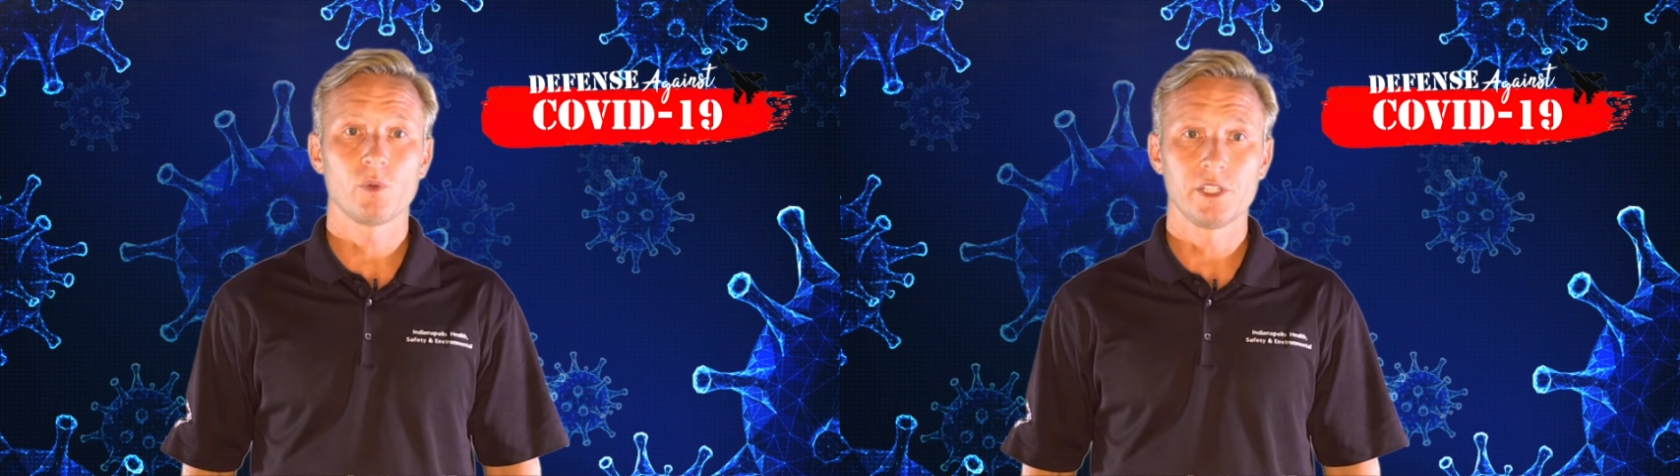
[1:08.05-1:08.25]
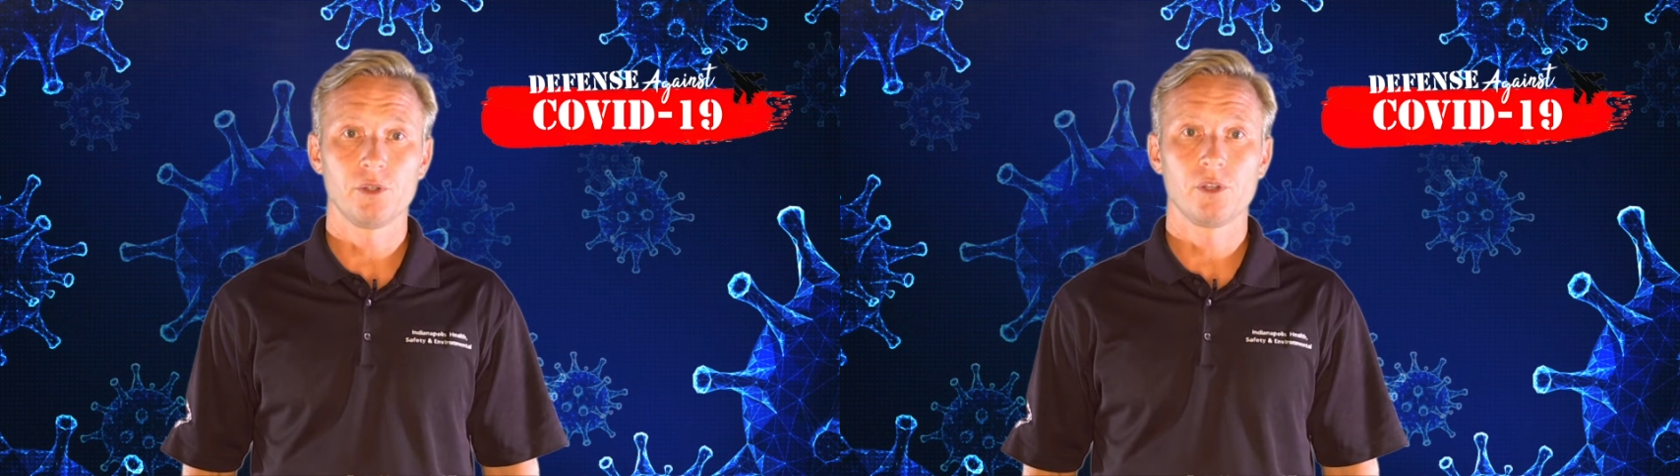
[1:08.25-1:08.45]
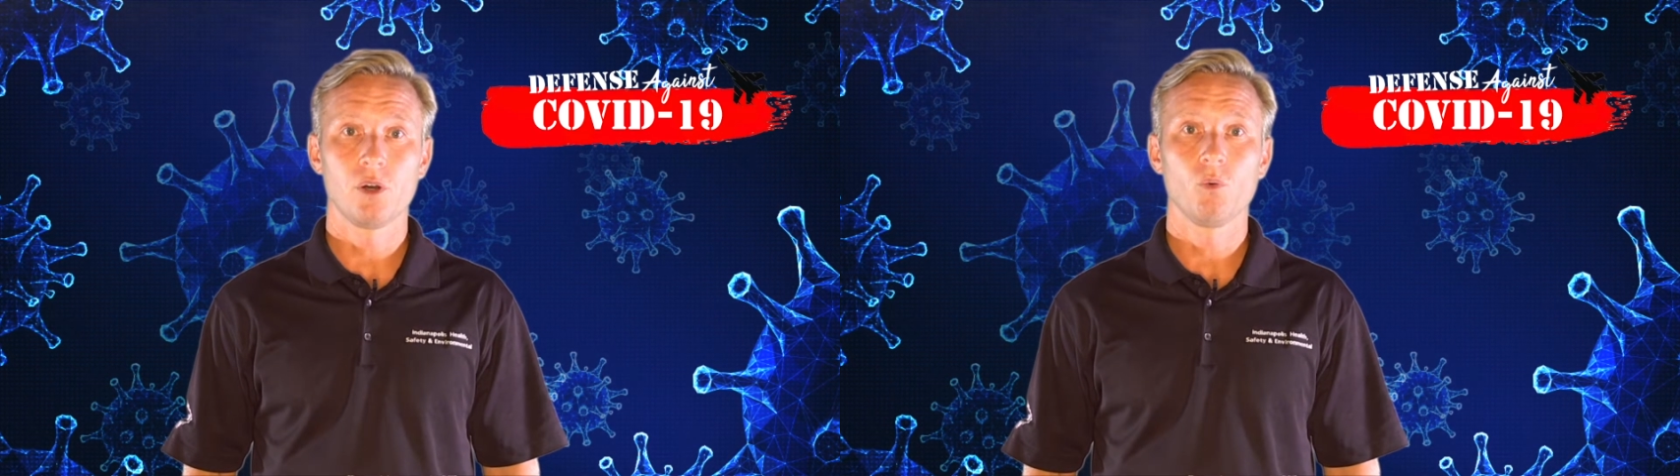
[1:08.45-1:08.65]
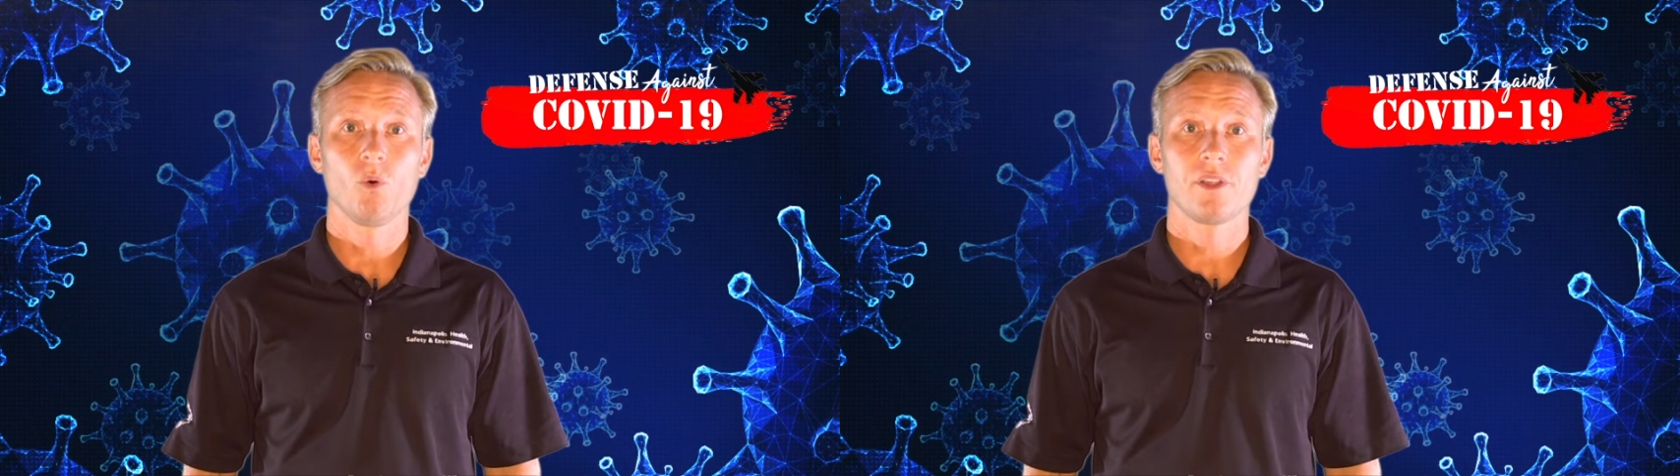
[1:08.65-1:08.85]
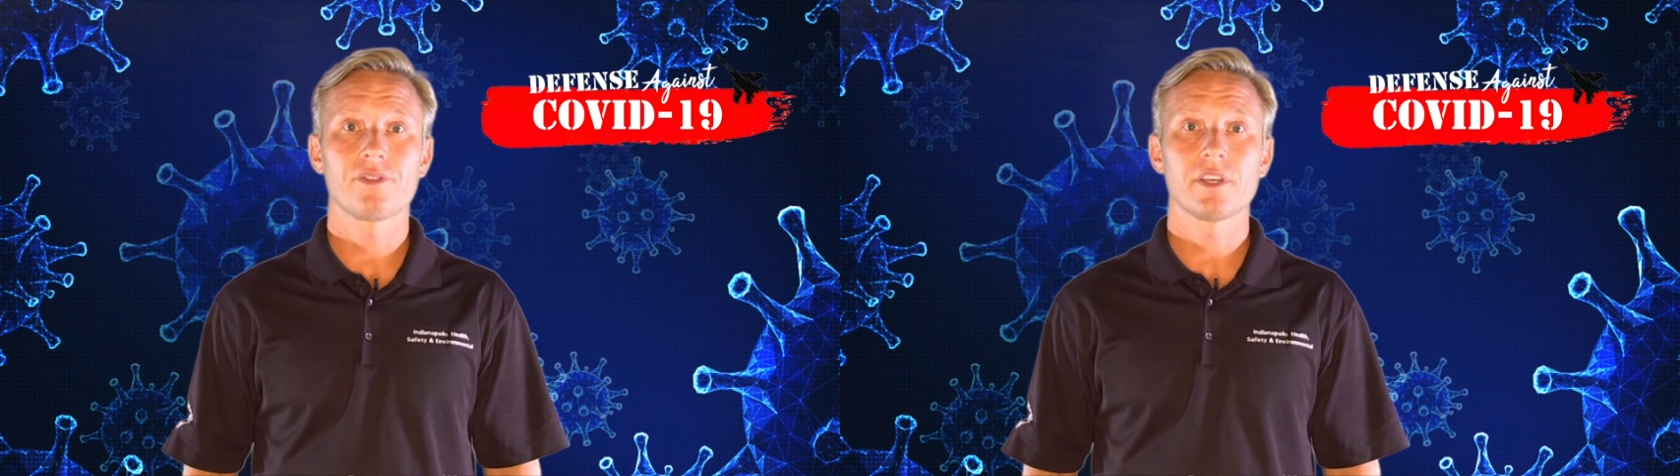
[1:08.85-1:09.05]
we do know
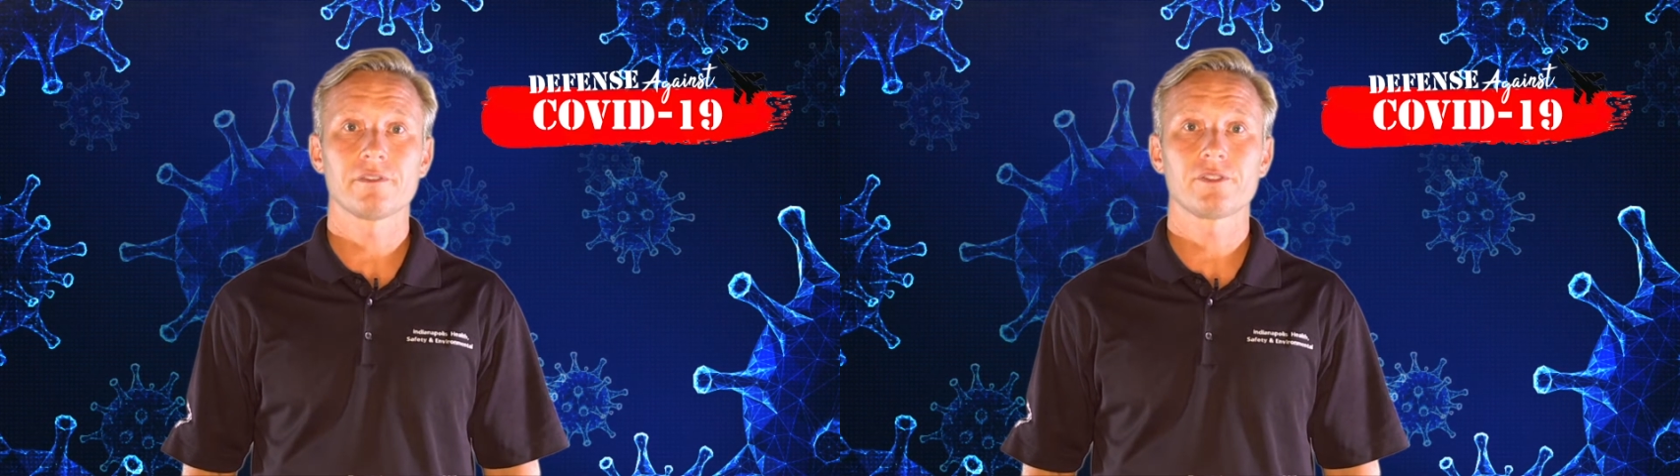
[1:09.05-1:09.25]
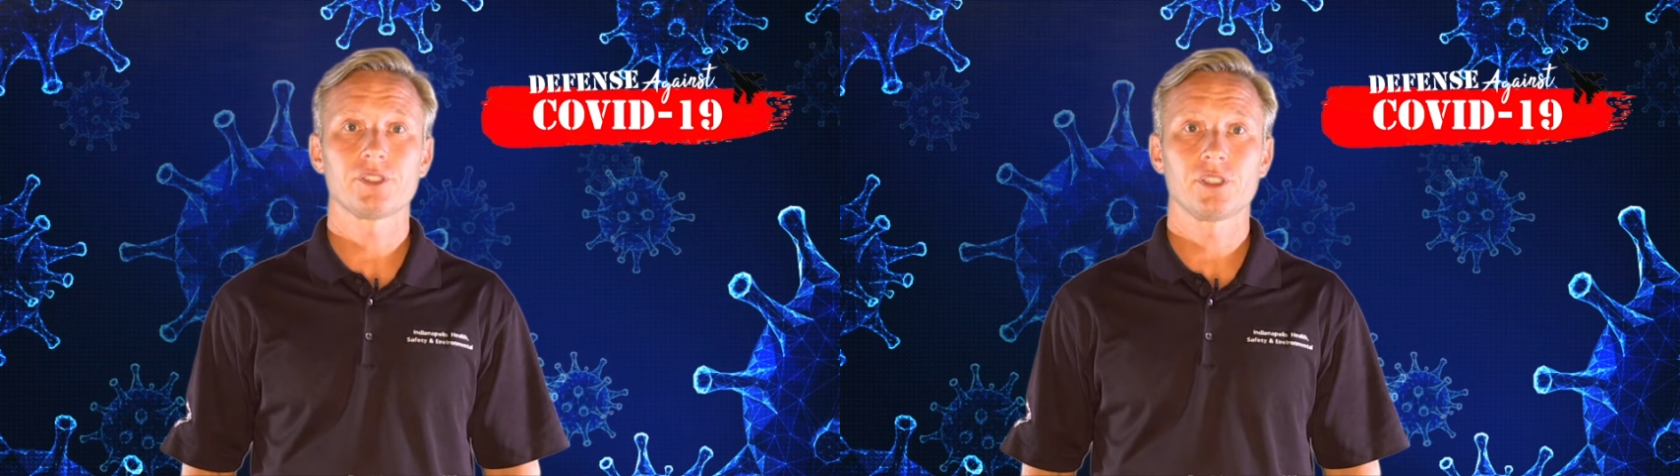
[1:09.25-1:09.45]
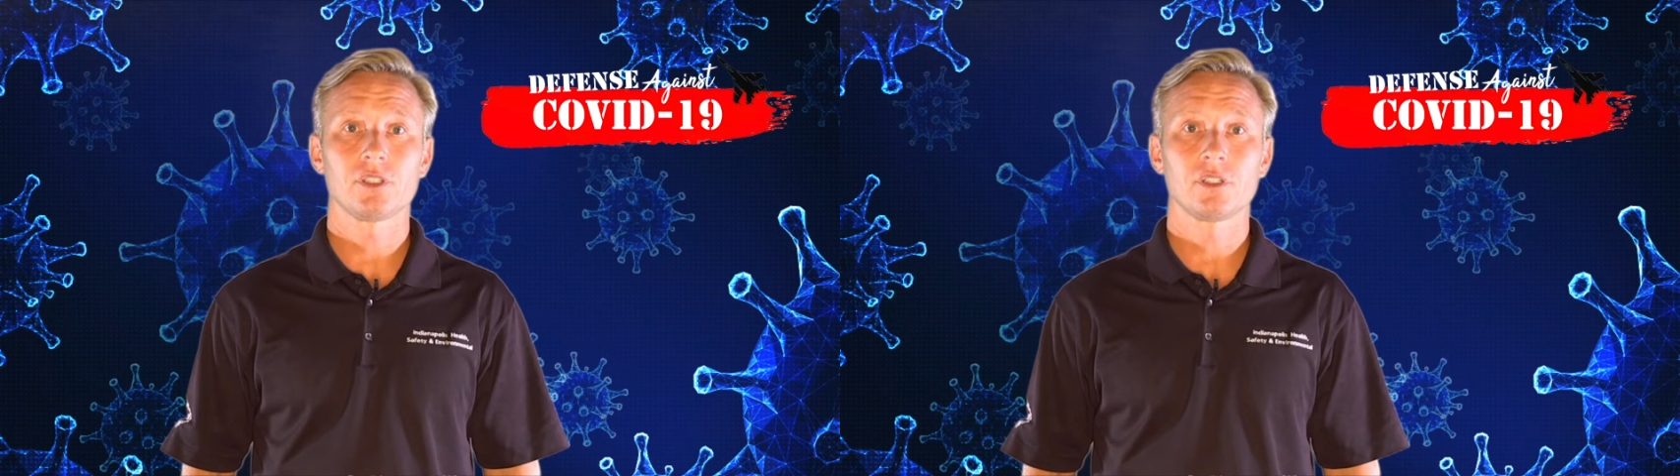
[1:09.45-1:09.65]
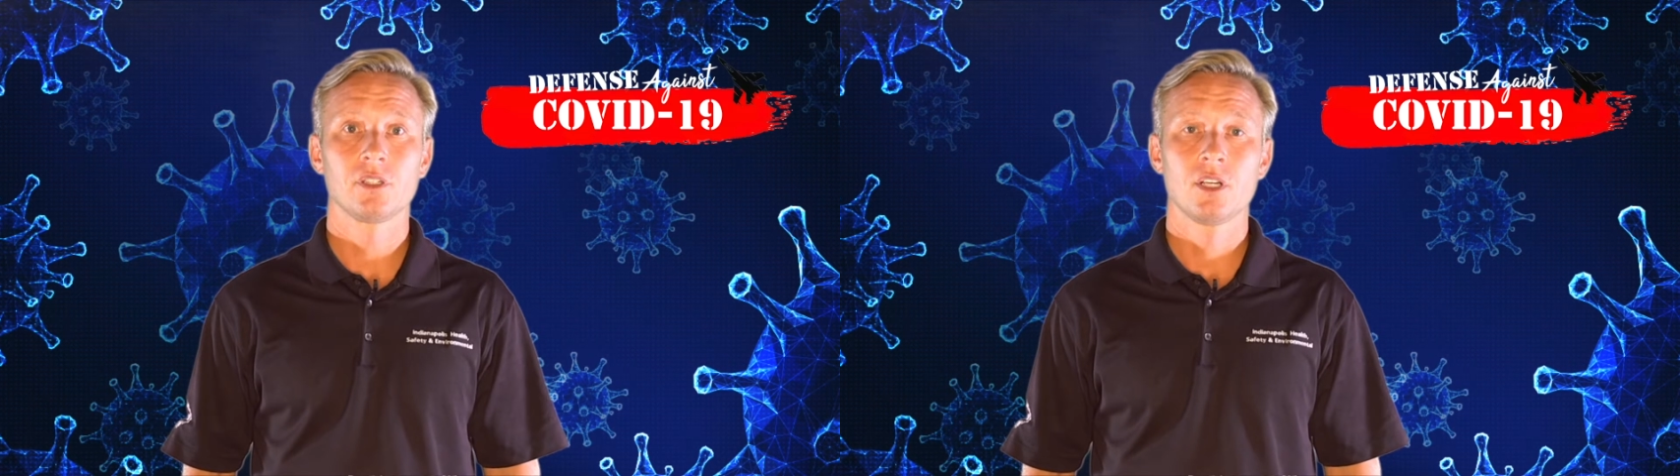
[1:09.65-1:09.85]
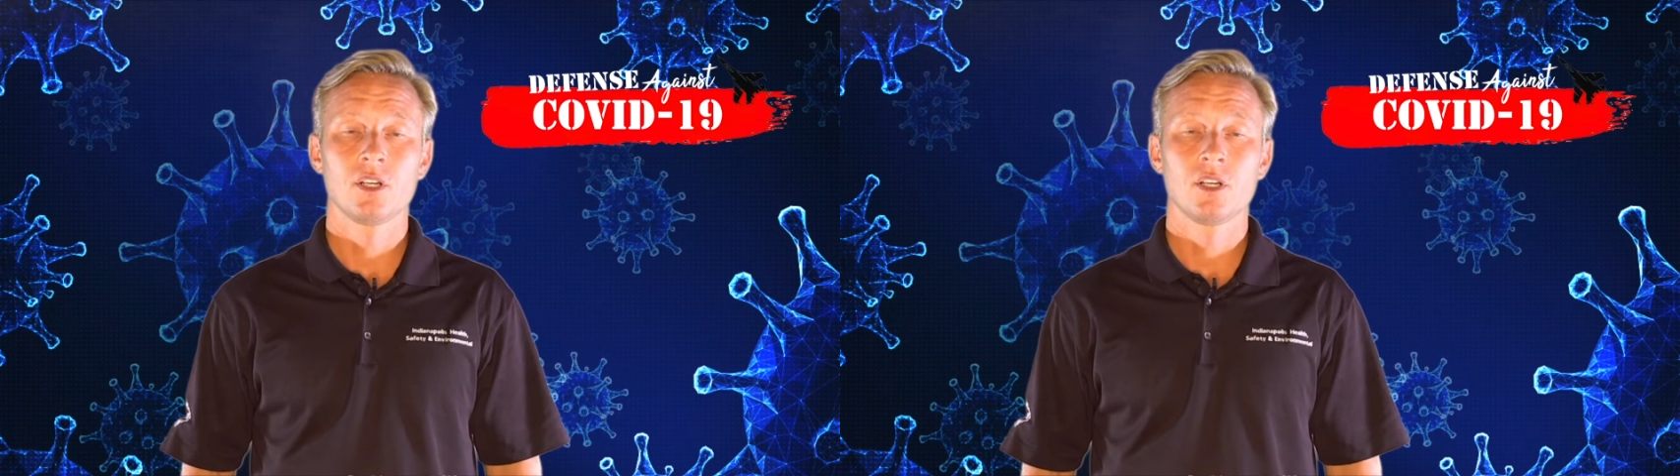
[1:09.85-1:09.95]
one thing for sure.